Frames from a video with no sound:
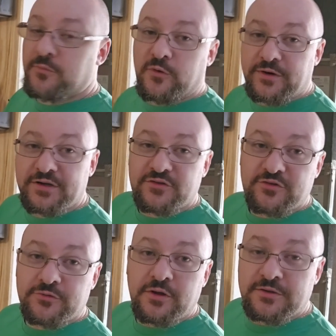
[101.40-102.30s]
more
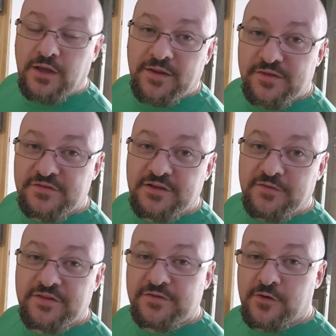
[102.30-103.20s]
into a lot of the
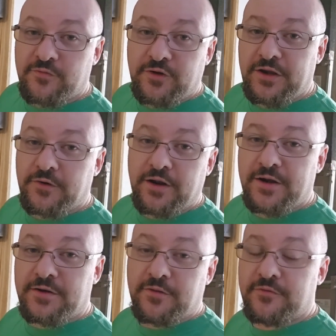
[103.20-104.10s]
stuff that's over here
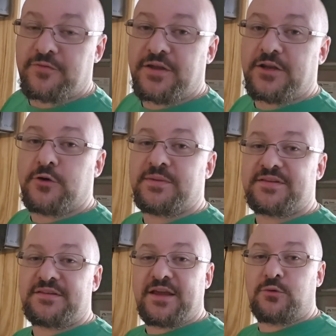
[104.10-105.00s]
in another video, but
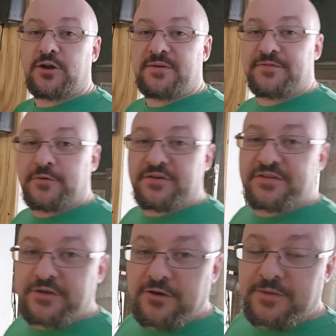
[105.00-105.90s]
today we're going to be
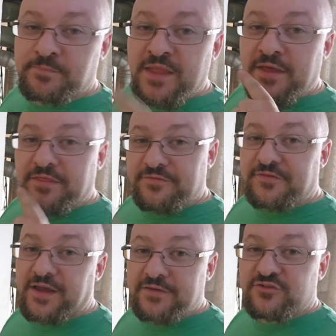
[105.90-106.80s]
focusing on the
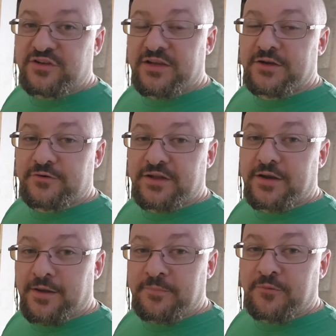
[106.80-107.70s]
5G
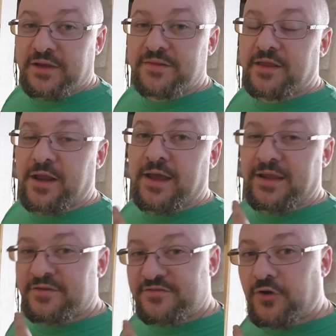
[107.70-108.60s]
internet upgrade that I
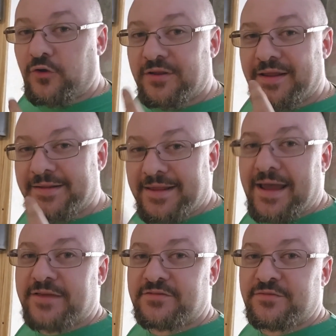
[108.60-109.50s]
installed
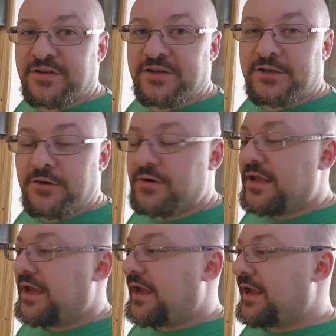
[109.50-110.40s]
last video.
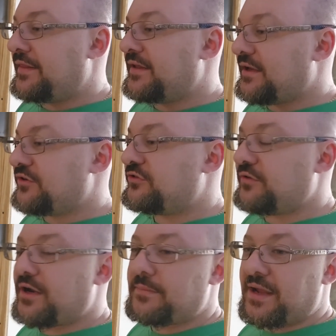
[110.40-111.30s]
And the
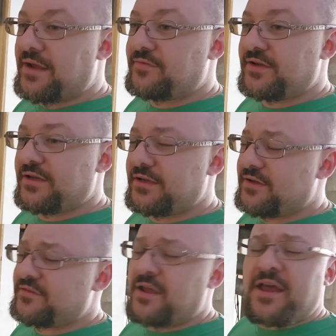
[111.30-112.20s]
issue that I'm having
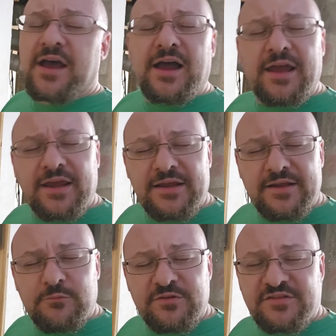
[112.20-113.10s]
is
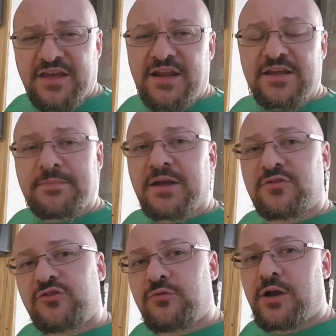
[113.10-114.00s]
I was getting
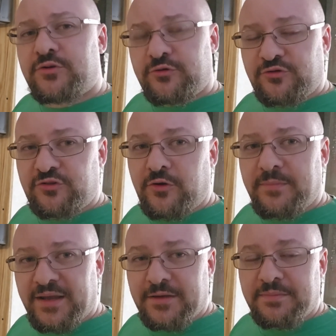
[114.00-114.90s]
about 200 or so
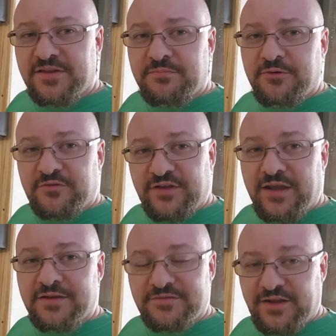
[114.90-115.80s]
megabits per
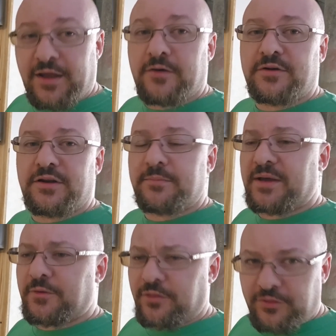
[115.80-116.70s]
second down and
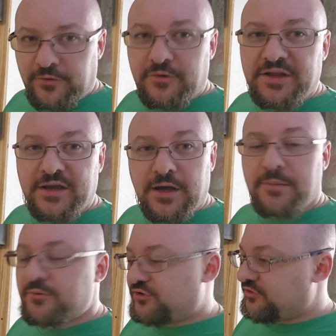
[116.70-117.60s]
about 30
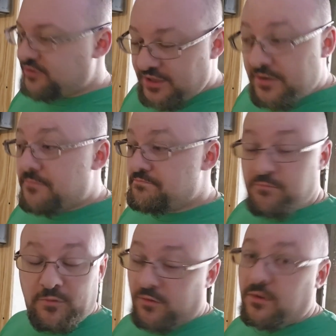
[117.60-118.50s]
up, which is
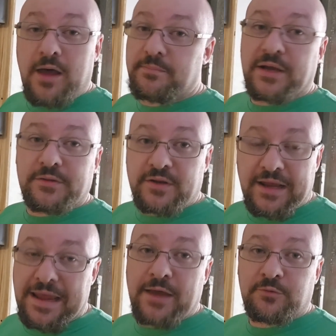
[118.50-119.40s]
a lot better than I
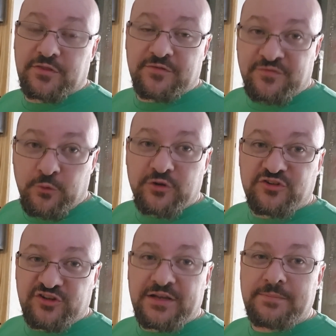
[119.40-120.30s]
had with the
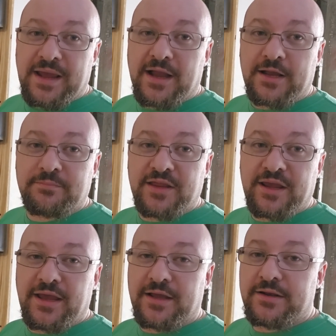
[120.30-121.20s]
4G backup that I
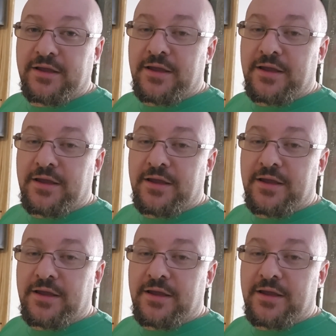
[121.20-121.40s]
had.